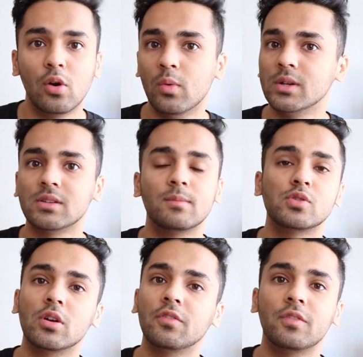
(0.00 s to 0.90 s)
over some
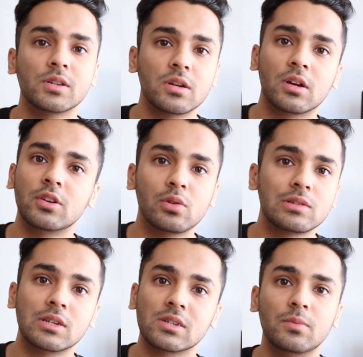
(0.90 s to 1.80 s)
sort of version control
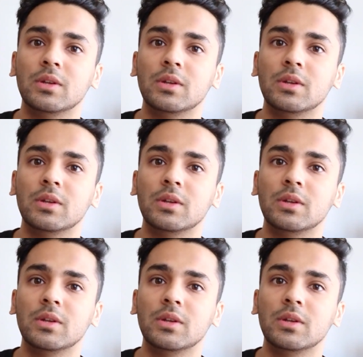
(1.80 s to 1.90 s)
system,